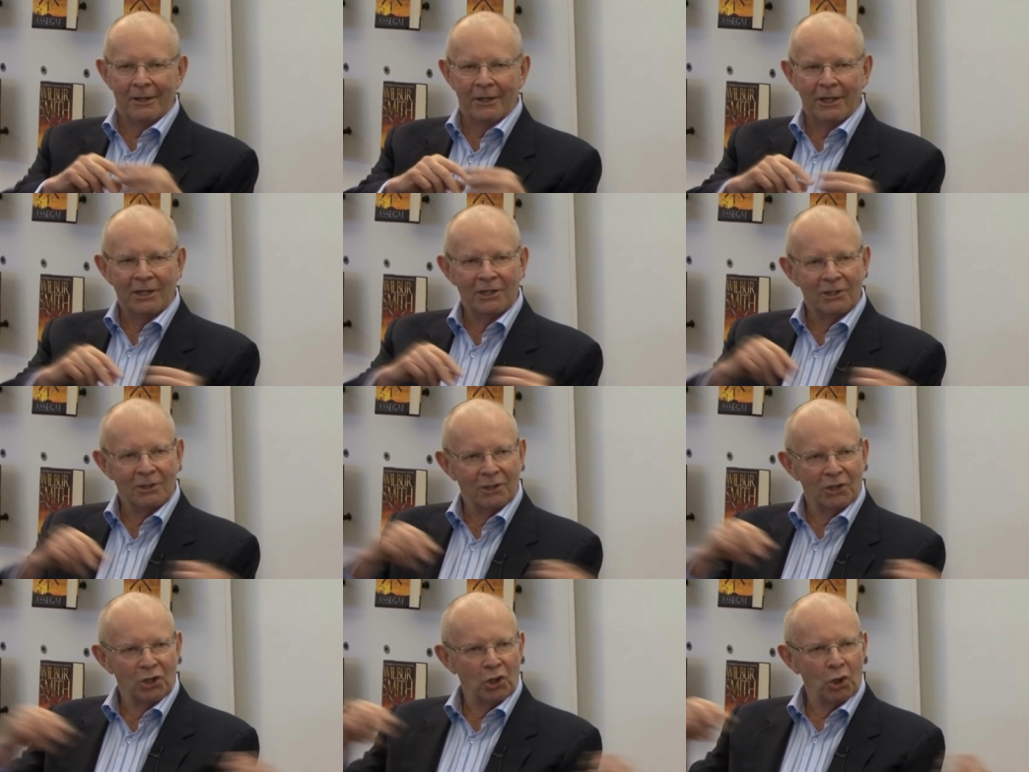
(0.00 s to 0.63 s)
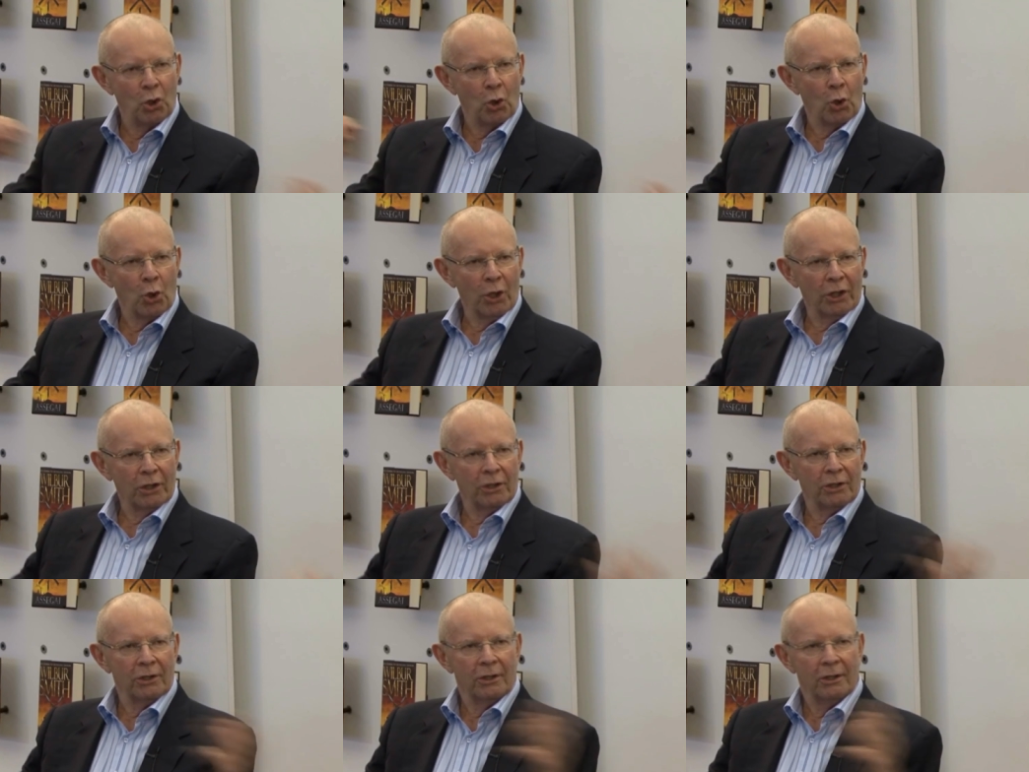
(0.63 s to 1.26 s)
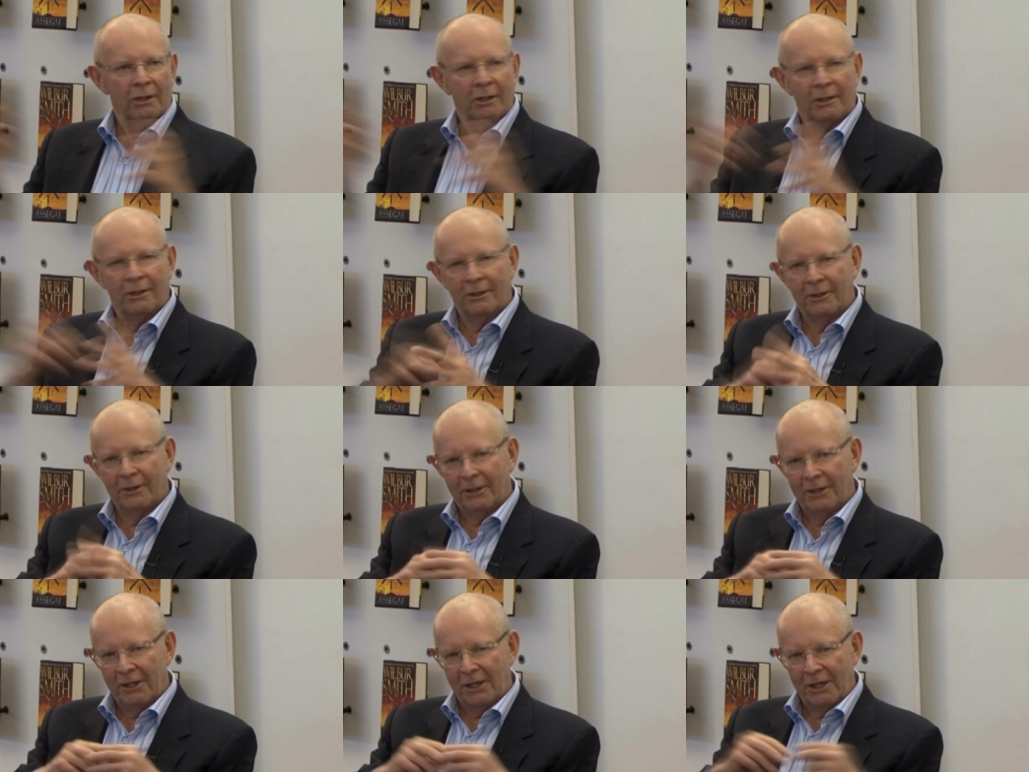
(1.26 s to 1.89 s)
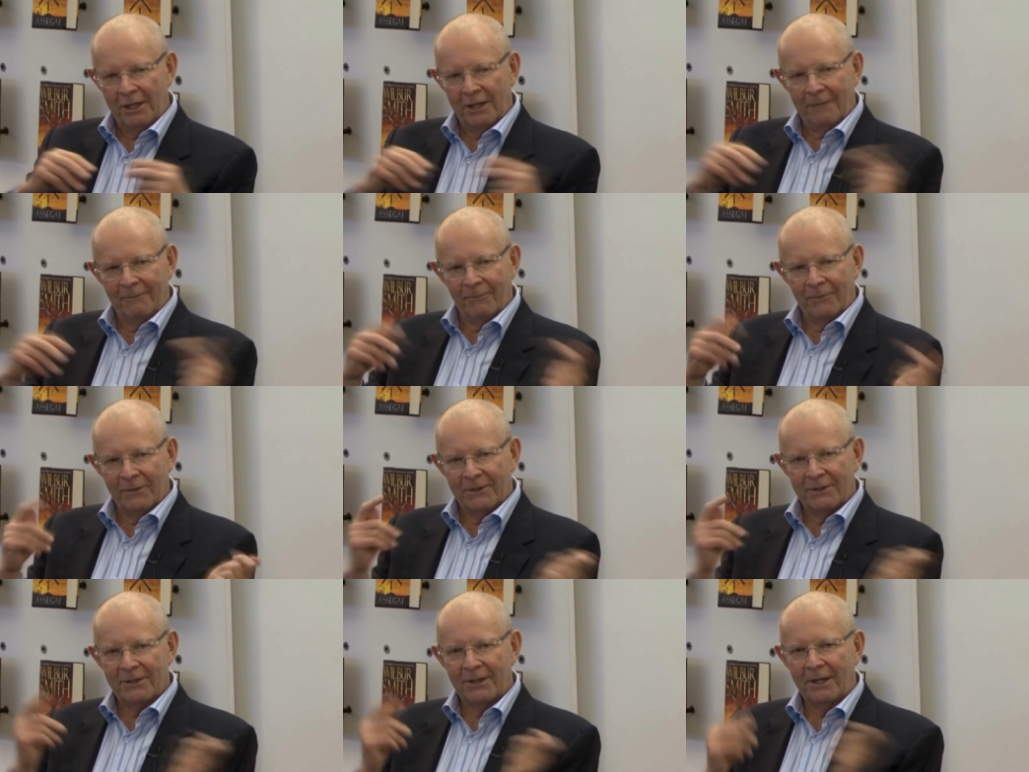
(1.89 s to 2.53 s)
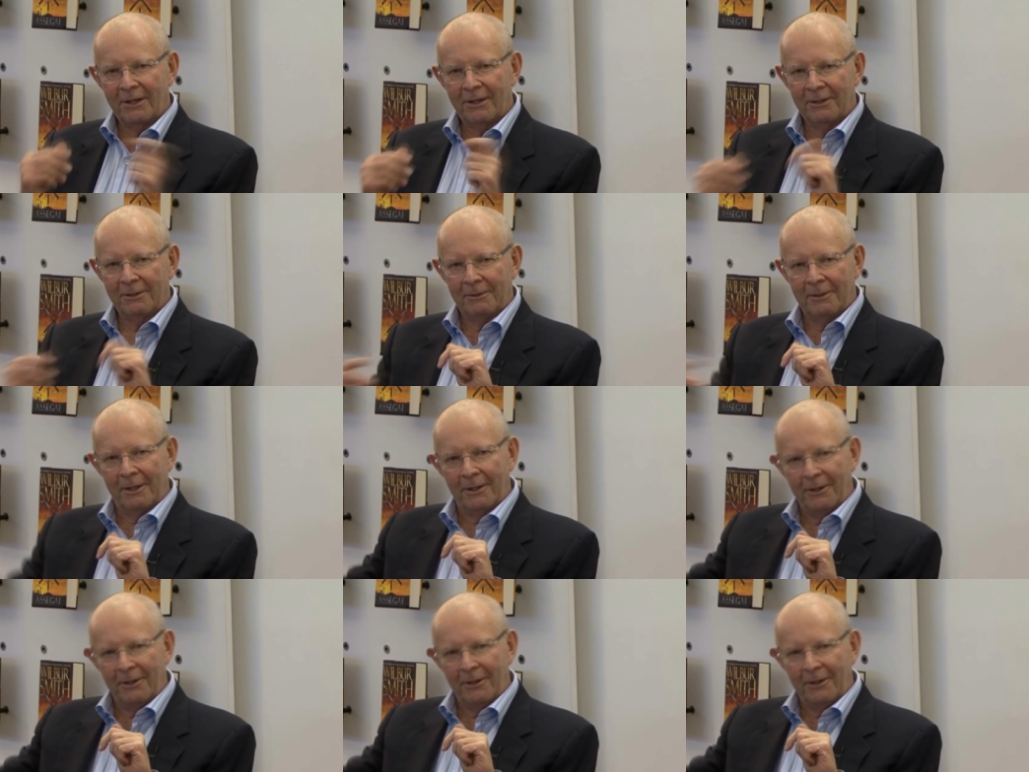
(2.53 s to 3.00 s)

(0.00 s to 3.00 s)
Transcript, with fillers: They used to chalk it so that